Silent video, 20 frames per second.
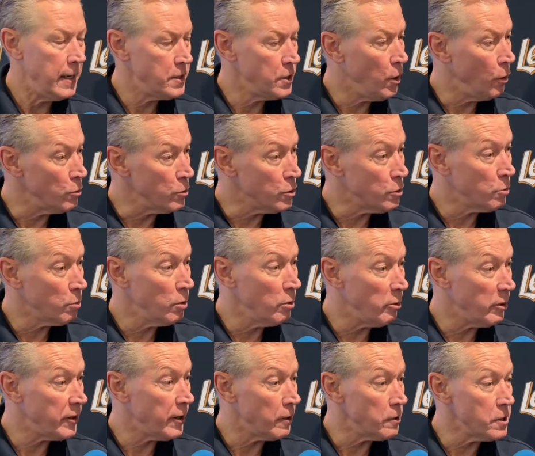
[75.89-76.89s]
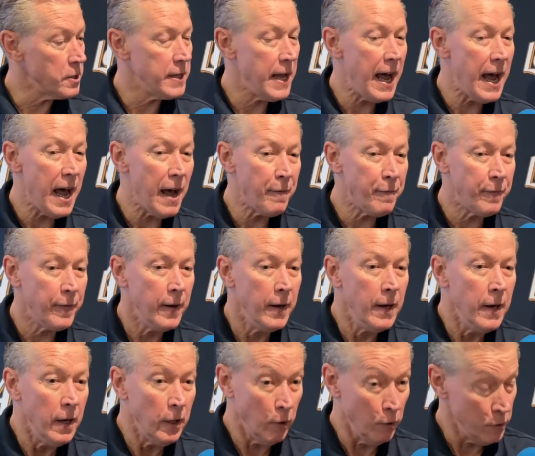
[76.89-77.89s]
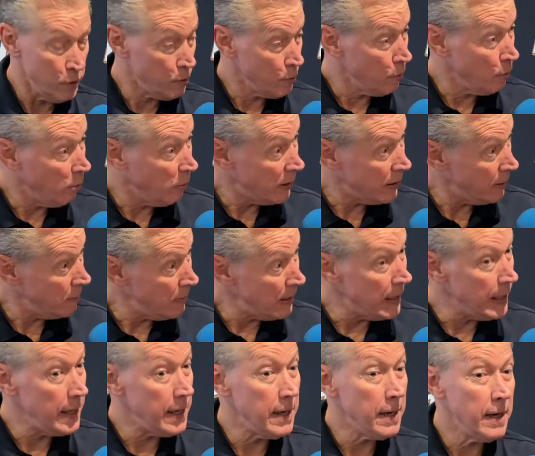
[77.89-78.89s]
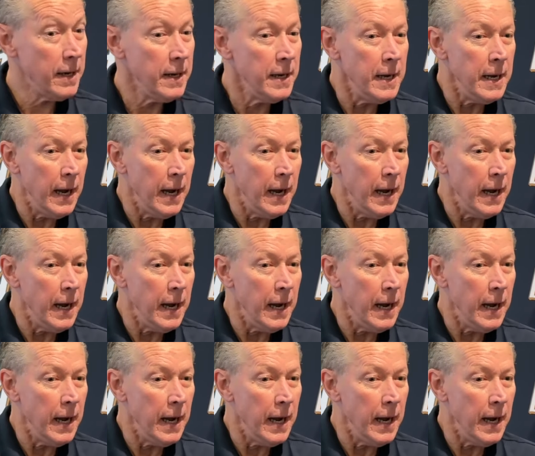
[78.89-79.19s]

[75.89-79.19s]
goes through it with our staff, goes through it with the media.